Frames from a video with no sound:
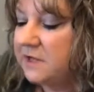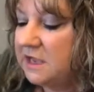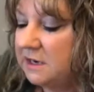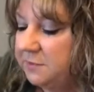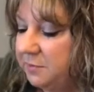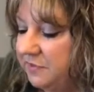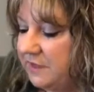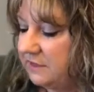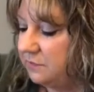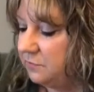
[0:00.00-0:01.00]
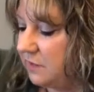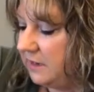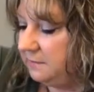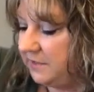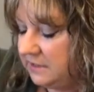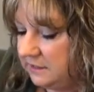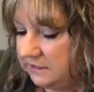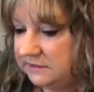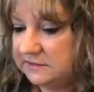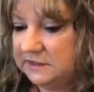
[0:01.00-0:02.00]
and I'm gonna put that in right
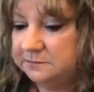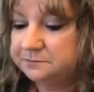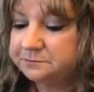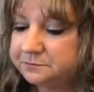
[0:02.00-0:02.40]
behind them.